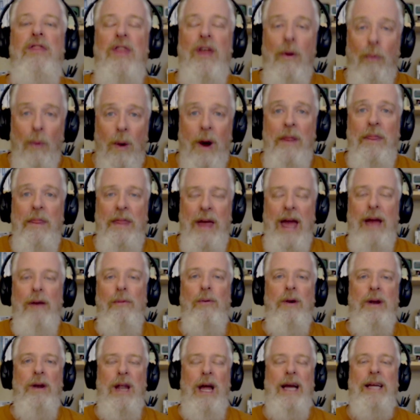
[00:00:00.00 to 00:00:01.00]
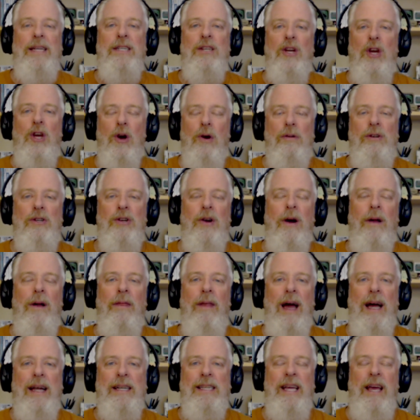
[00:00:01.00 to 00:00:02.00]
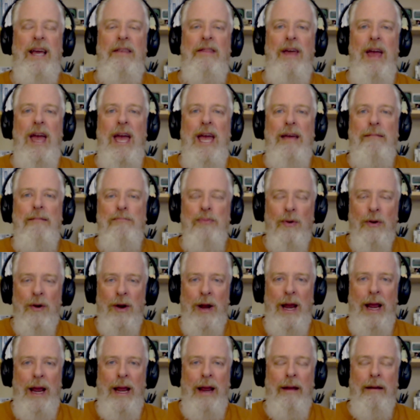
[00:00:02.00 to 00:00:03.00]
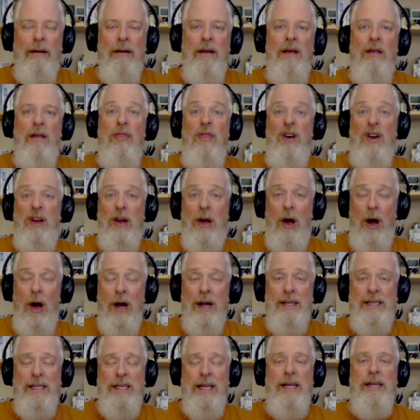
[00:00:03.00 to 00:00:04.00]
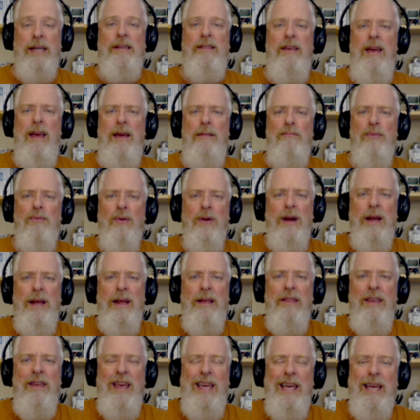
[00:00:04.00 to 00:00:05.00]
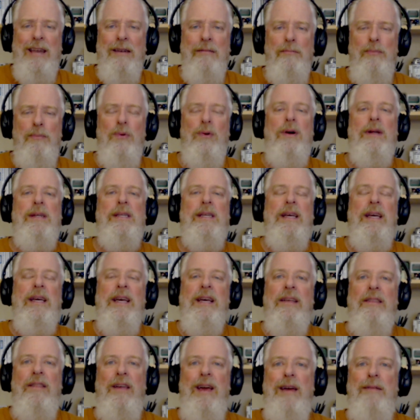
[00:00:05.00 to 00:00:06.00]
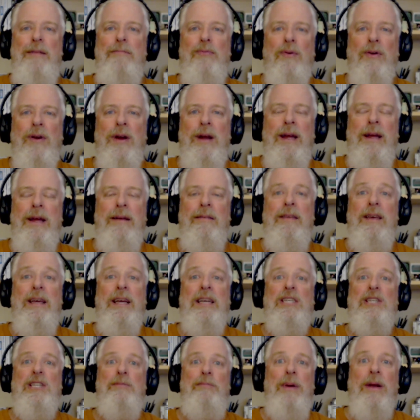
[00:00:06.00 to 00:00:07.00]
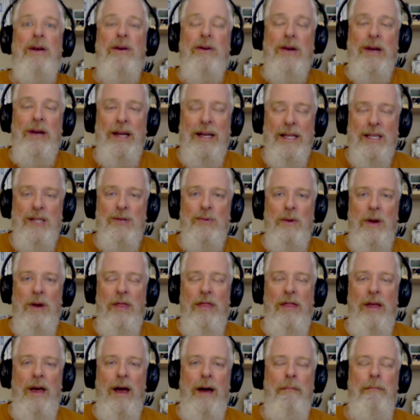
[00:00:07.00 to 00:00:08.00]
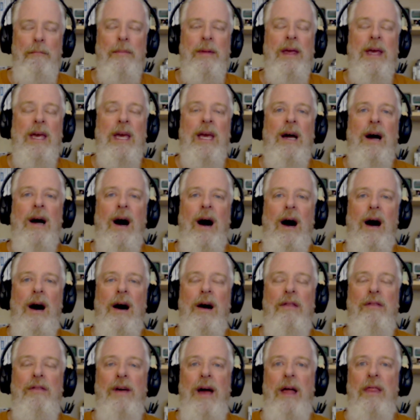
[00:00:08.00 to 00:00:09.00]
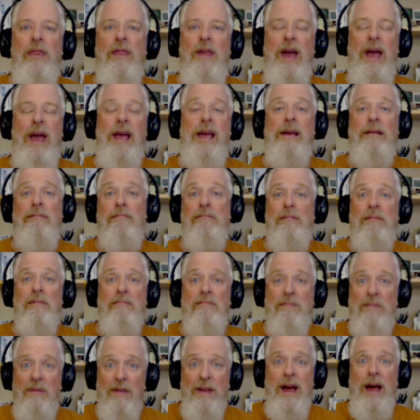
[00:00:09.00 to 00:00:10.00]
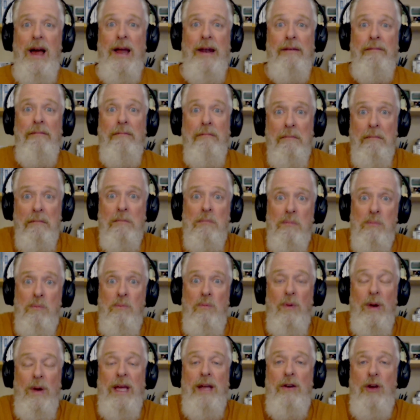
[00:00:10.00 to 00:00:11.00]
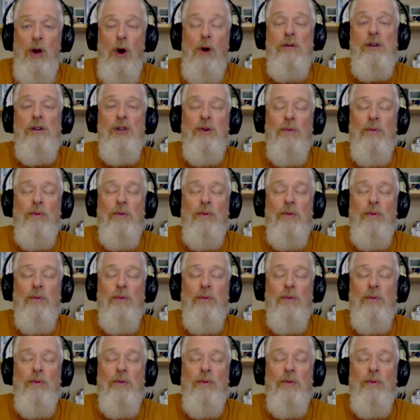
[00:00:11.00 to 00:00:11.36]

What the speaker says: what they would like to coach on that day. They bring the content, they bring the input, they bring the experience with them that they then we coach